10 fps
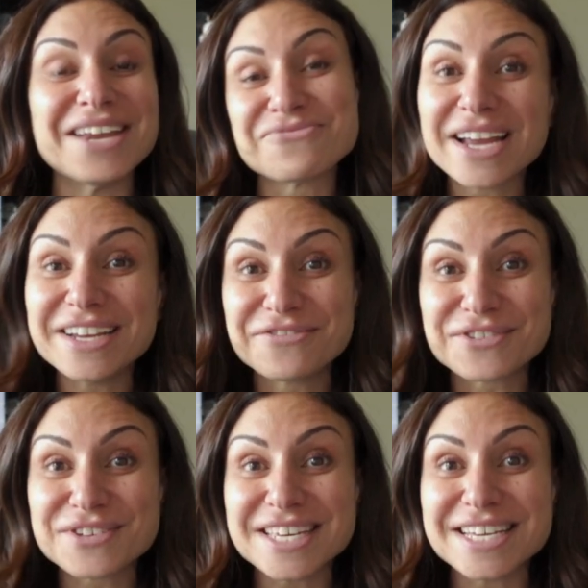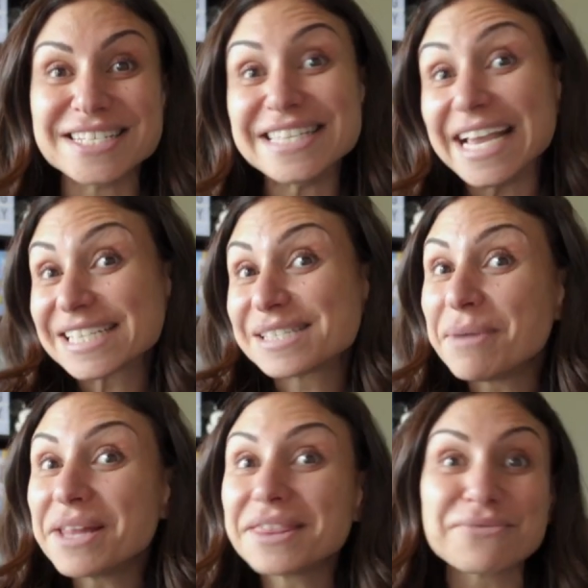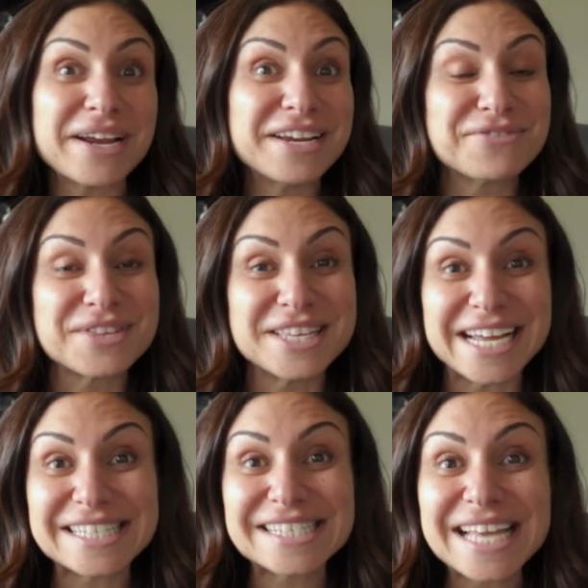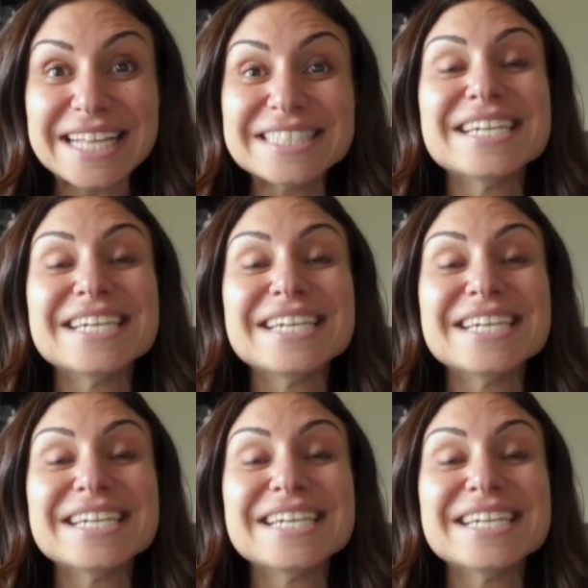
ready for the next month, ready for the next scent.